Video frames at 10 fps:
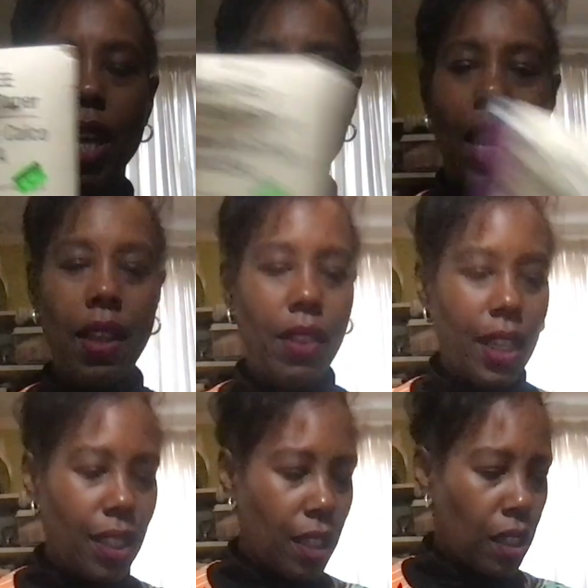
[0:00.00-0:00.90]
And
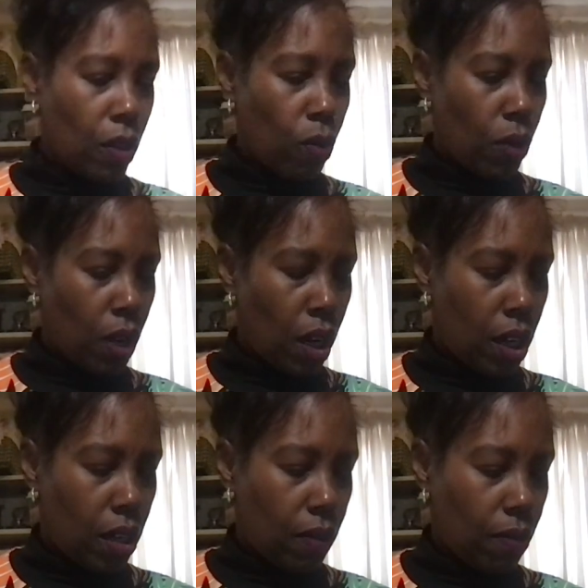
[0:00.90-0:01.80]
this is a
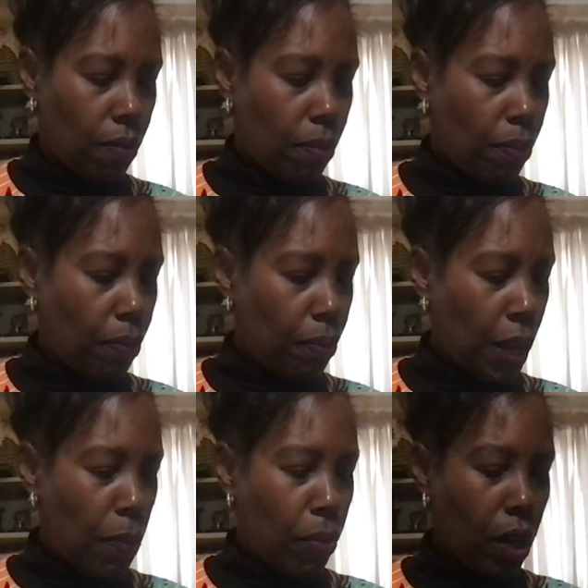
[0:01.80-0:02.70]

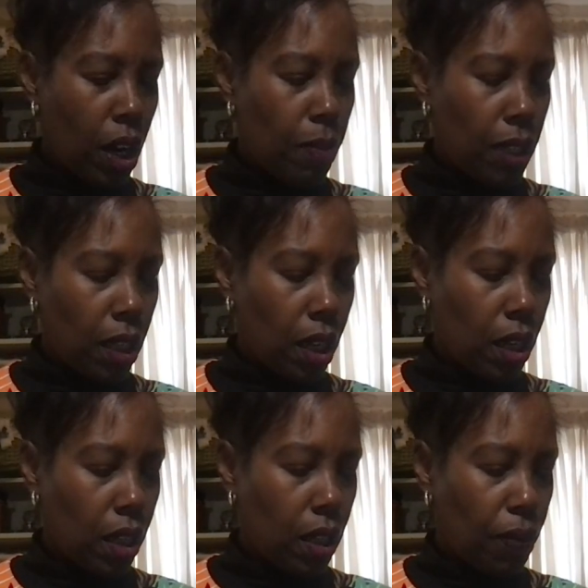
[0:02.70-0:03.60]
paper. It comes in
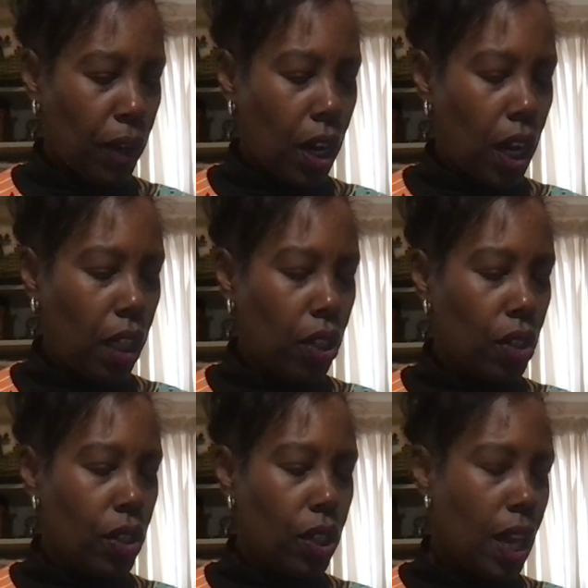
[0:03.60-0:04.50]
different
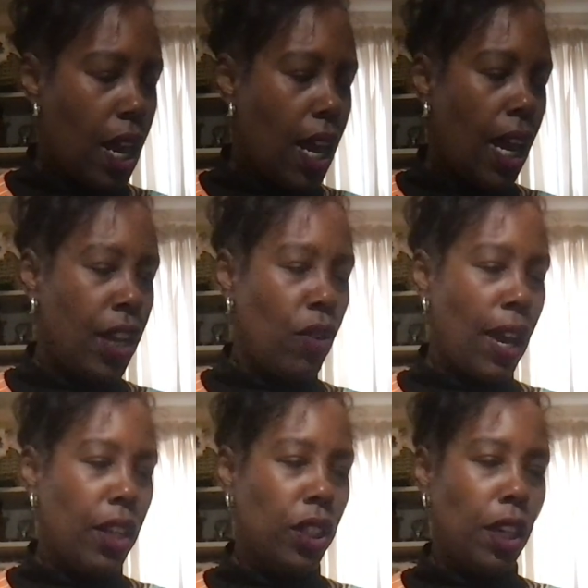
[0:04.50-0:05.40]
colors, and you
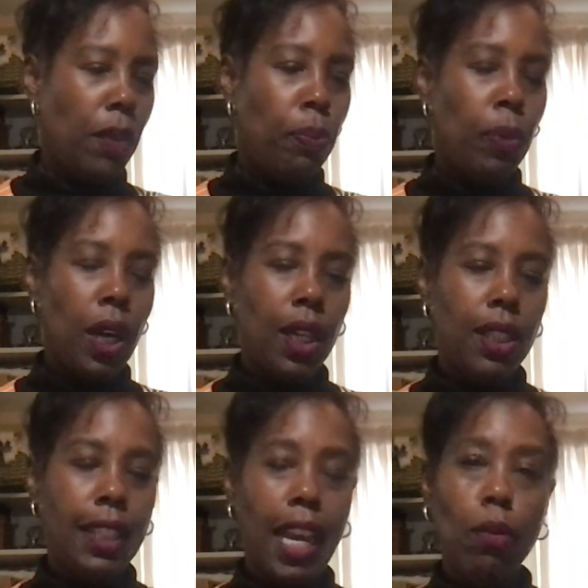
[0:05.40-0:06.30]
actually
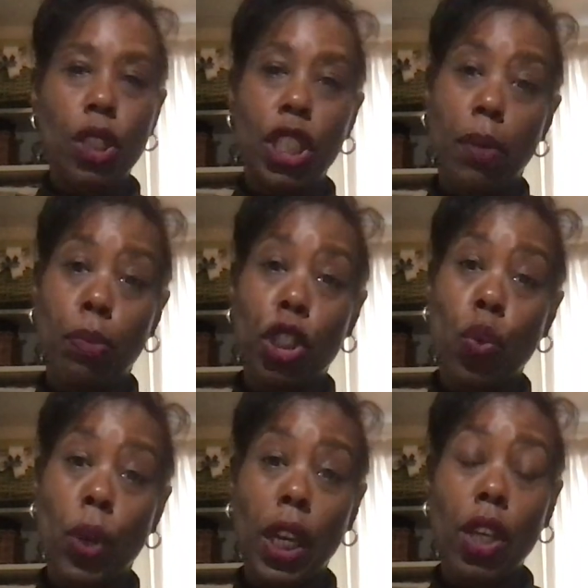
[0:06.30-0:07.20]
sandwich it
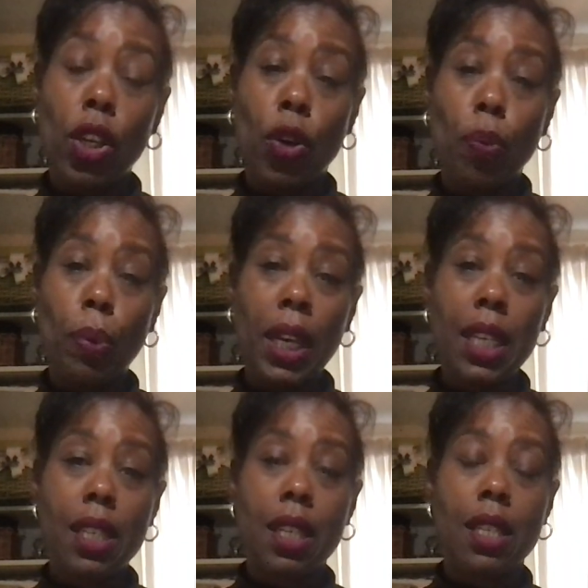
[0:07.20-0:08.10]
between your
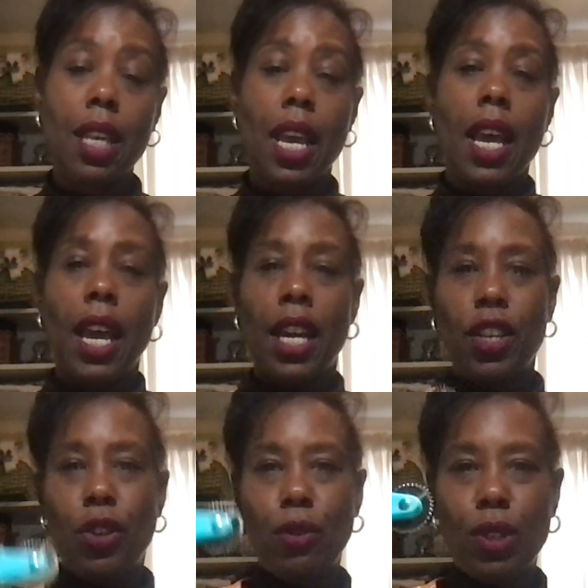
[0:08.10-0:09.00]
pieces, and you
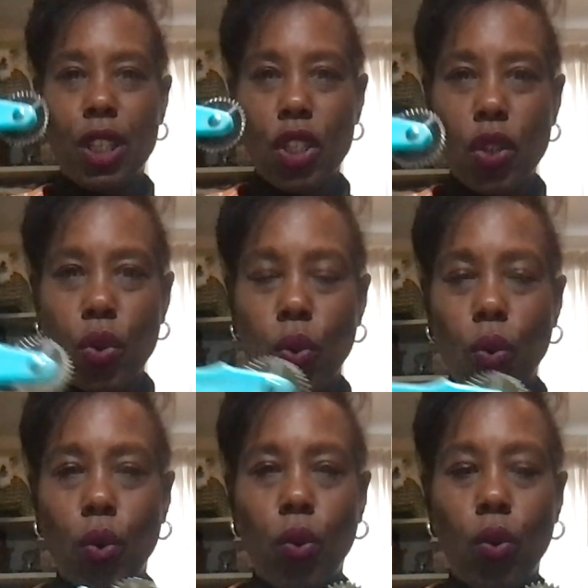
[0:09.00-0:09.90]
use this
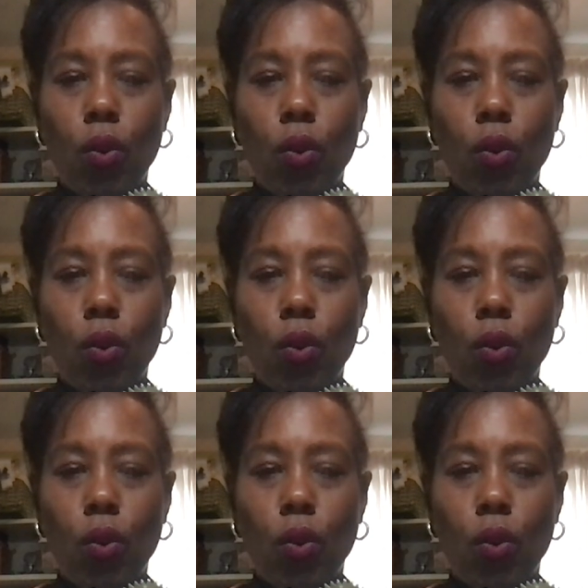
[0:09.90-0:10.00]
tool.